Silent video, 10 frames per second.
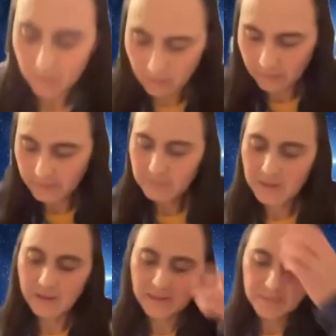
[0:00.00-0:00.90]
Oh, this is
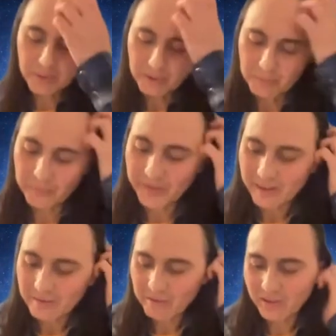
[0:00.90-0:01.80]
my last poem.
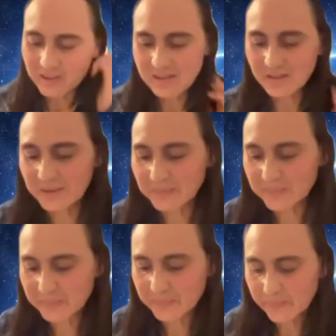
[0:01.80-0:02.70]
Thank you for listening.
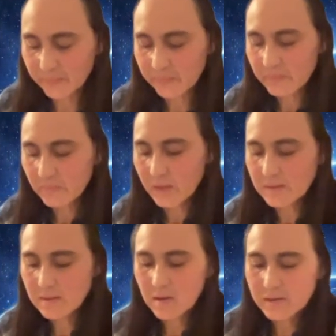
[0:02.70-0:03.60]

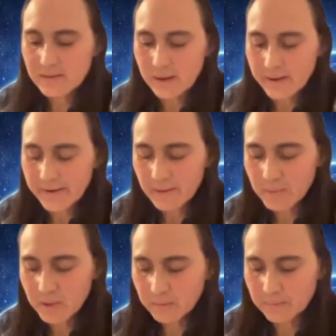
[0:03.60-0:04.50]
It's called
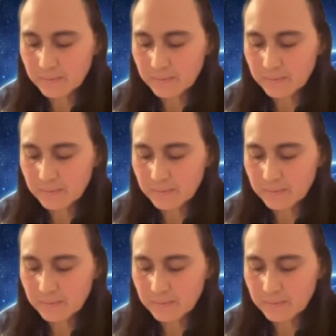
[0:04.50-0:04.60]
Skyhammer.